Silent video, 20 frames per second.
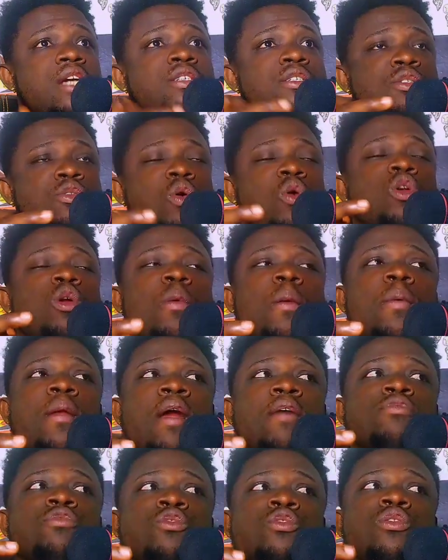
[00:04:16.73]
So you
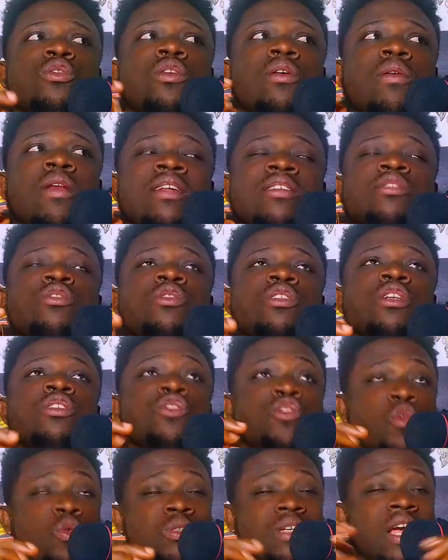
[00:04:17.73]
people have to listen to the
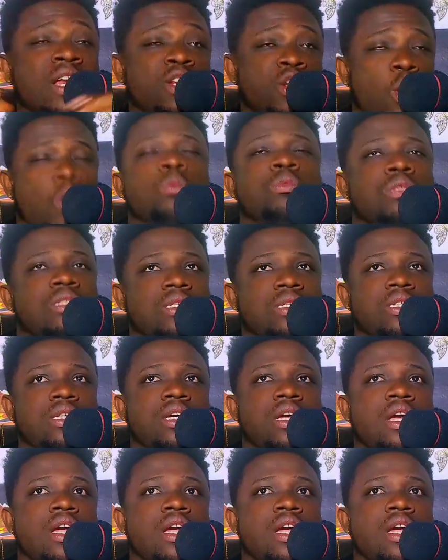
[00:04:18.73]
do's and don'ts